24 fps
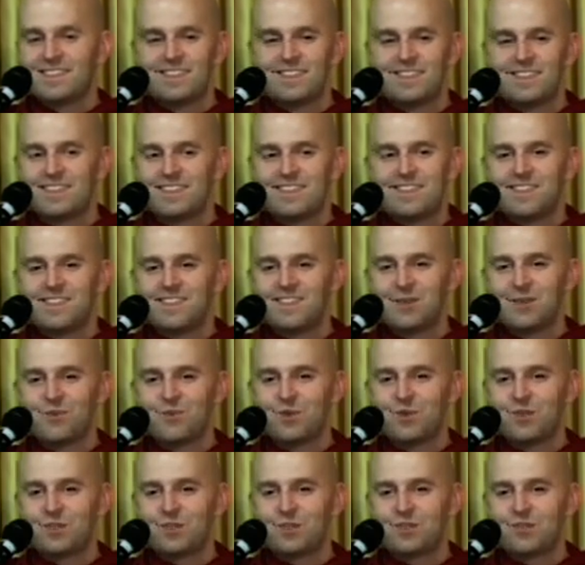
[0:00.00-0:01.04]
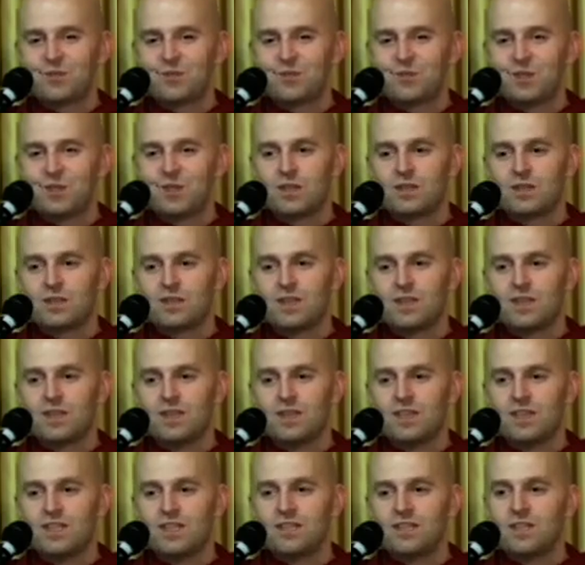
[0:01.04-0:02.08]
He didn't say it works this way.
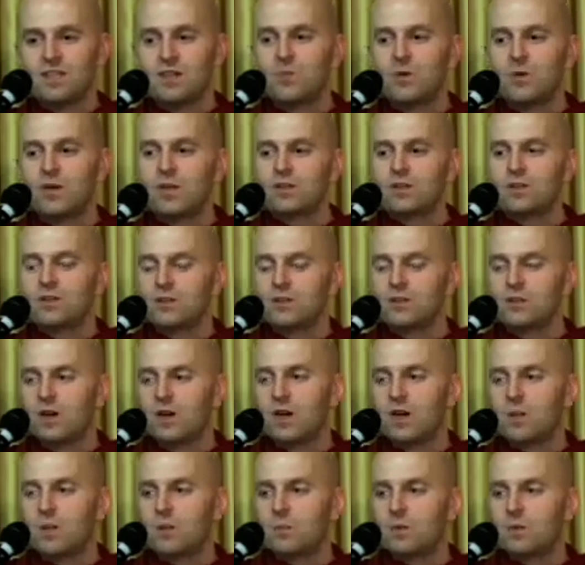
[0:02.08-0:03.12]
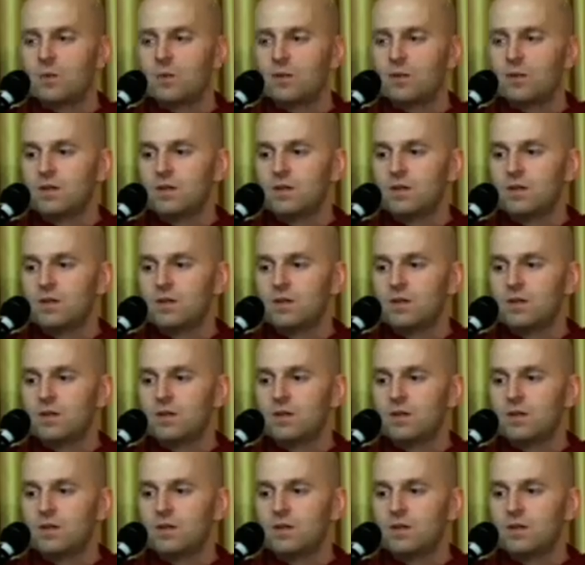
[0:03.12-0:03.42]
He said we can stop.